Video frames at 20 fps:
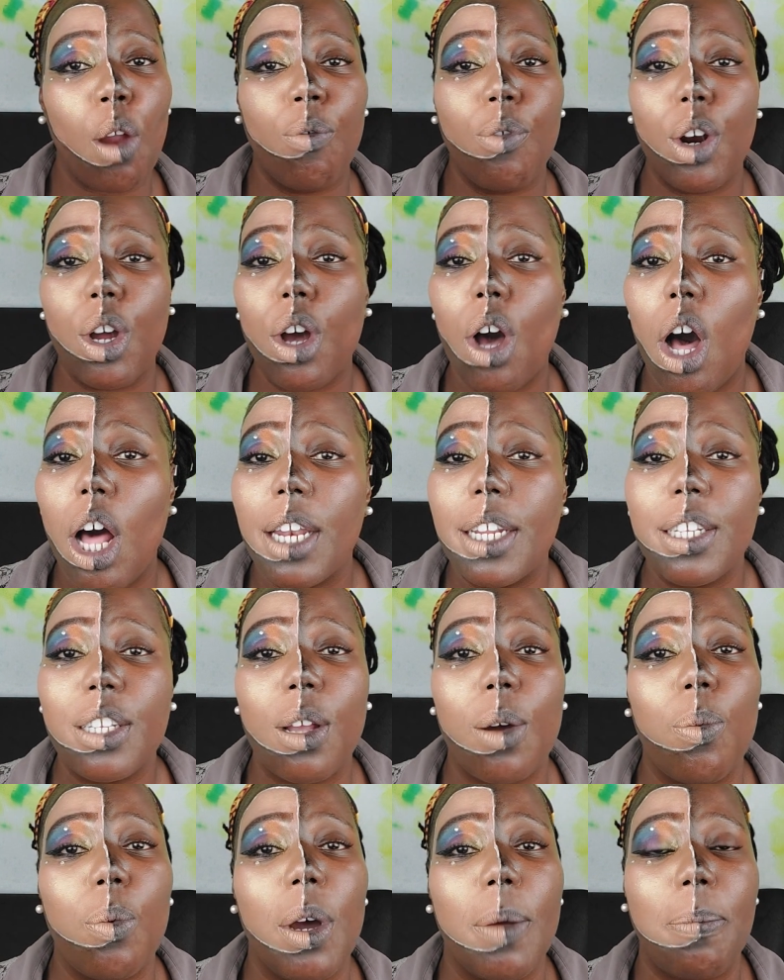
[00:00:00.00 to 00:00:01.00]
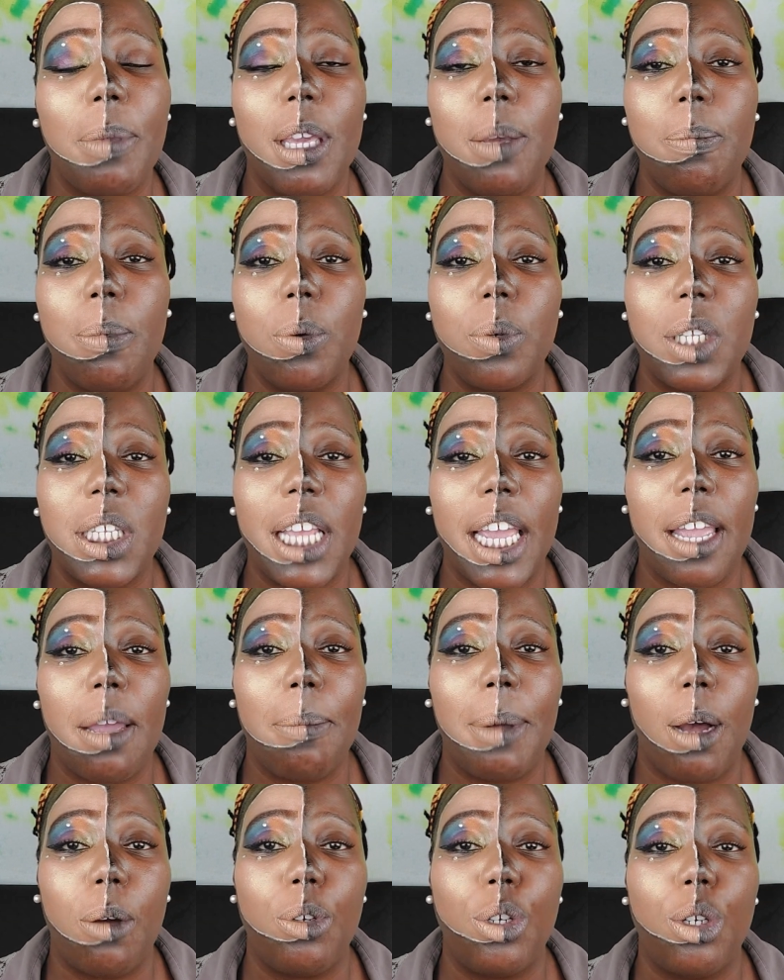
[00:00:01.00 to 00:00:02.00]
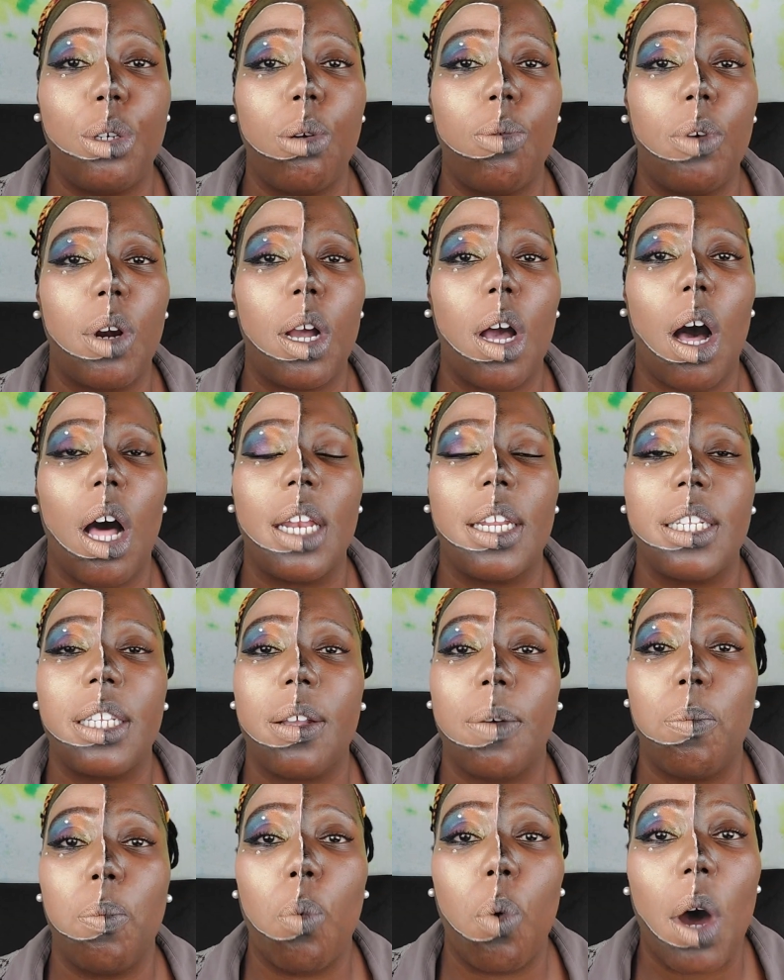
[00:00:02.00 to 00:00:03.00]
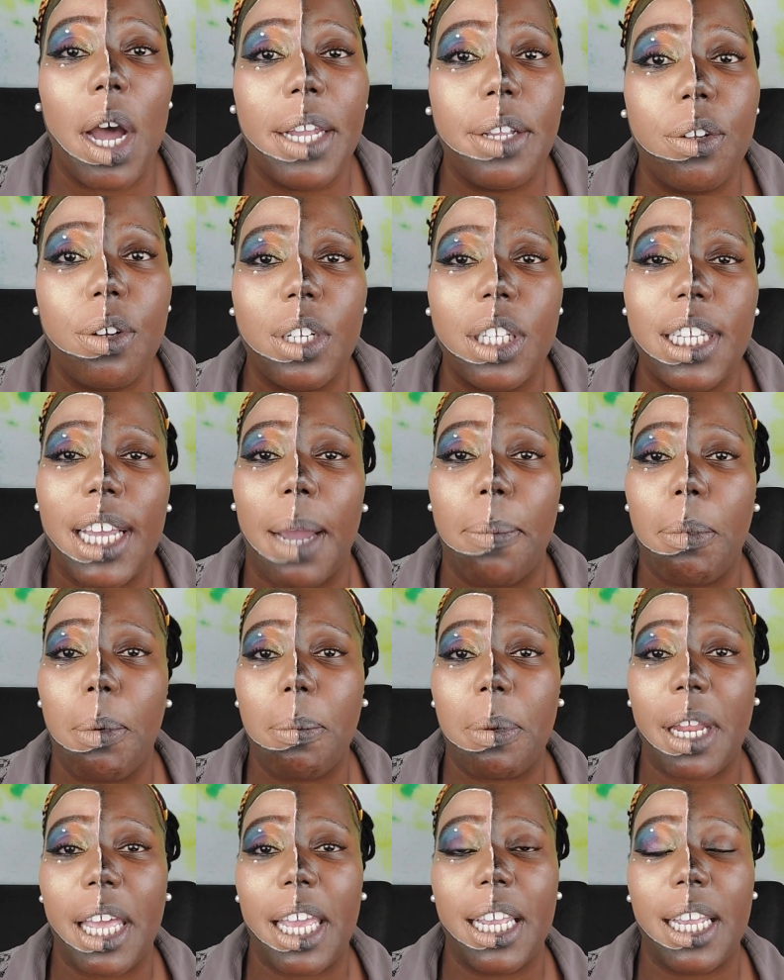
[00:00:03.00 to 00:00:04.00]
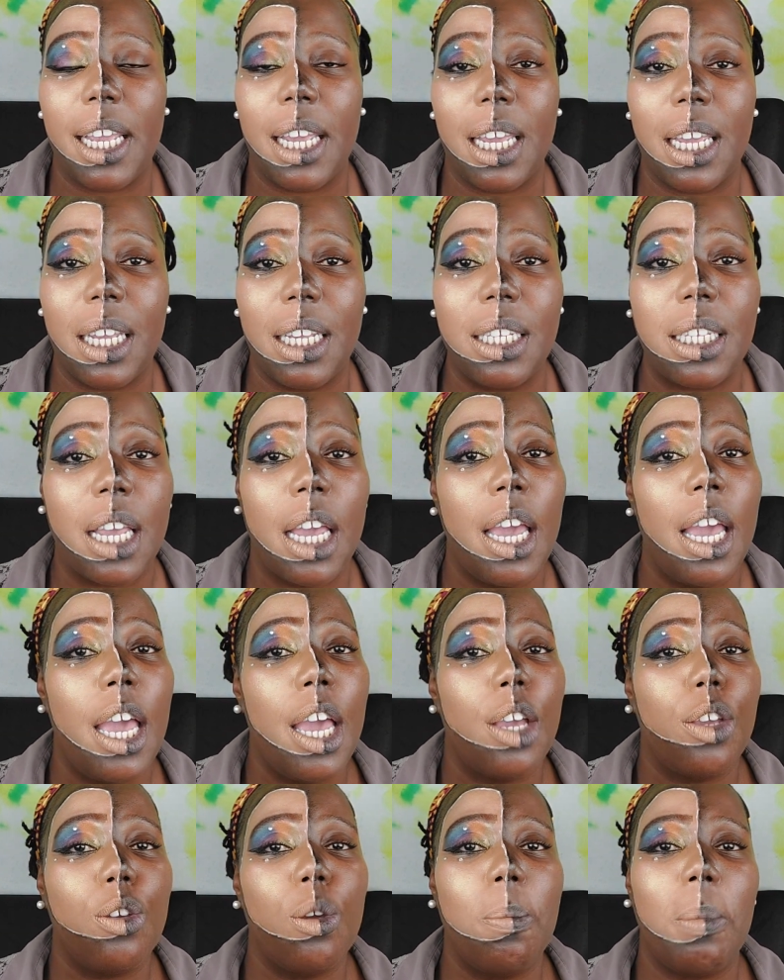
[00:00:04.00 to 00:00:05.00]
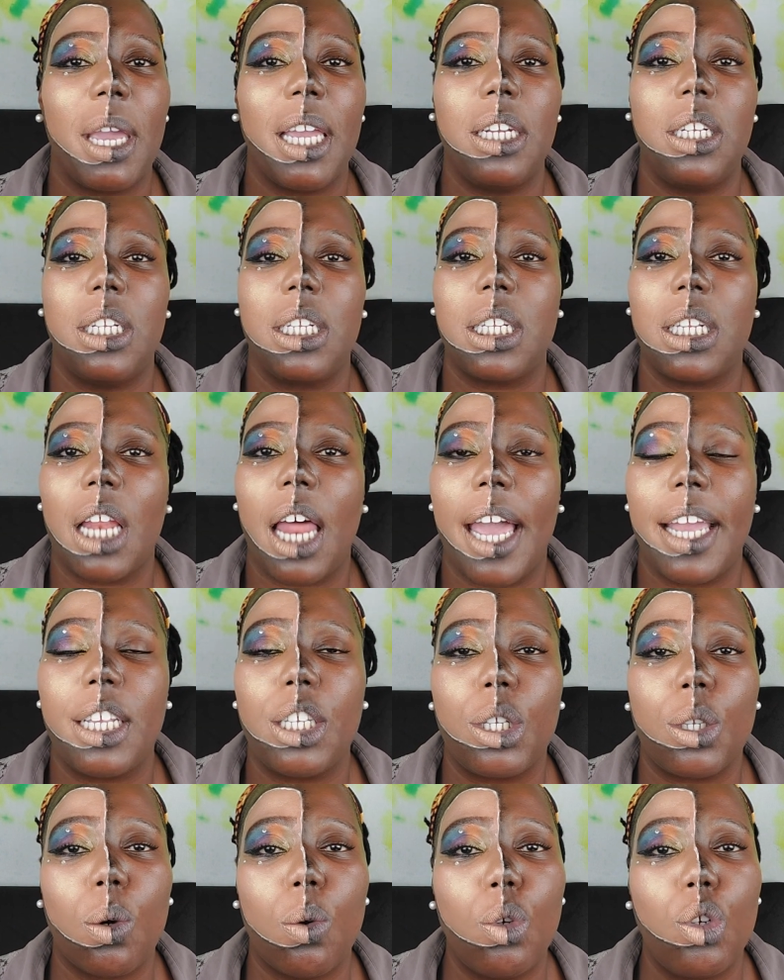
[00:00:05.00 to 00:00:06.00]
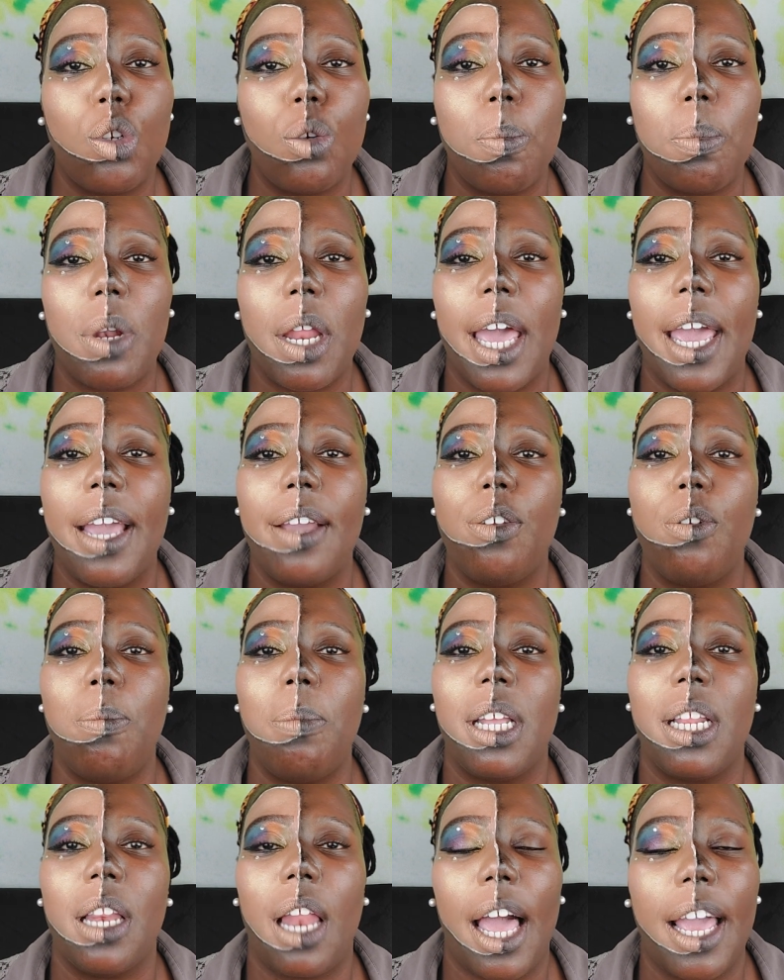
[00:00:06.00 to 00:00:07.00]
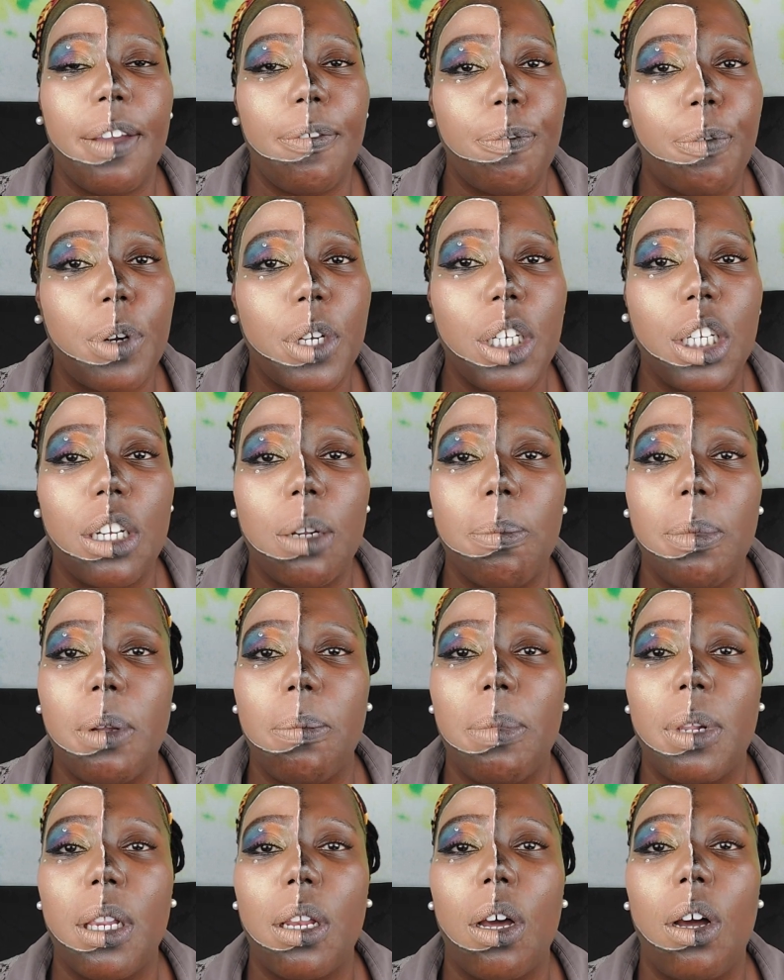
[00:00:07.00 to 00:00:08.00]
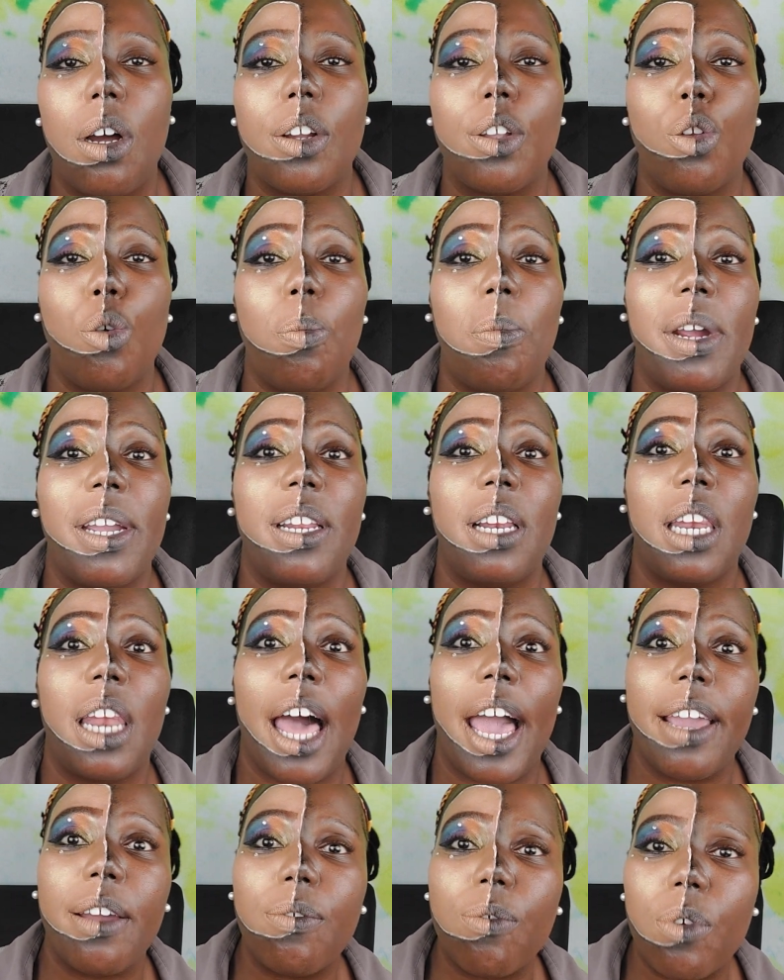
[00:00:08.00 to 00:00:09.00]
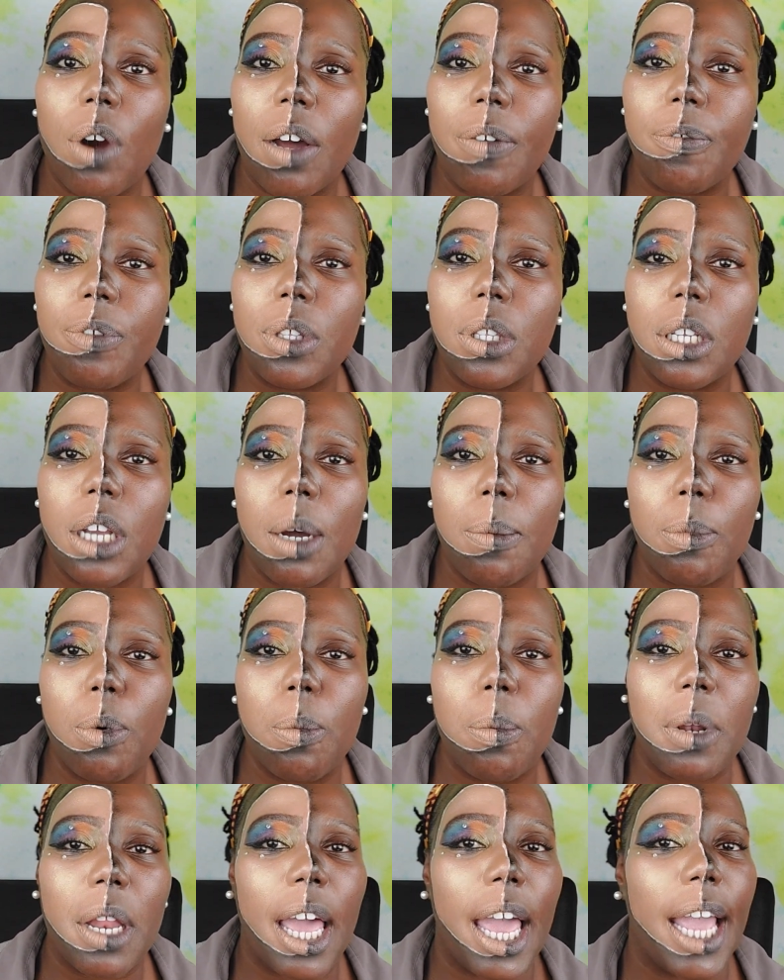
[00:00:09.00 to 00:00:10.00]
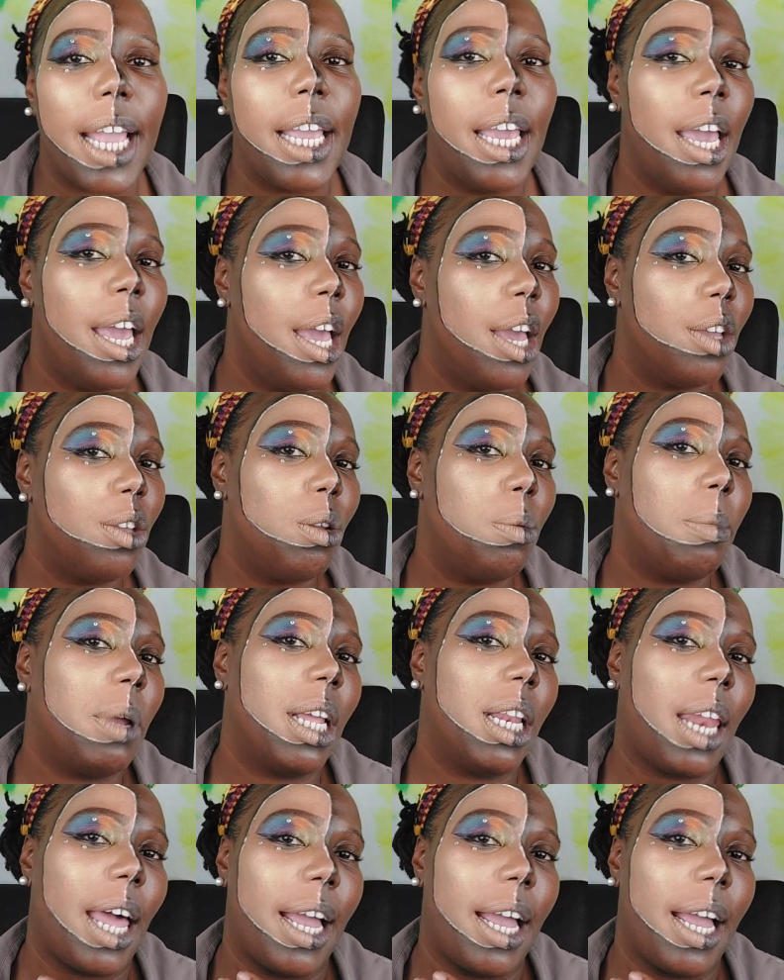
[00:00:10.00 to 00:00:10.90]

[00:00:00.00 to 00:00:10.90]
Regardless of what people say about you, regardless of what your type of play is, you may just like social play, you may like friendship and belong, you may like rough and tumble play, you may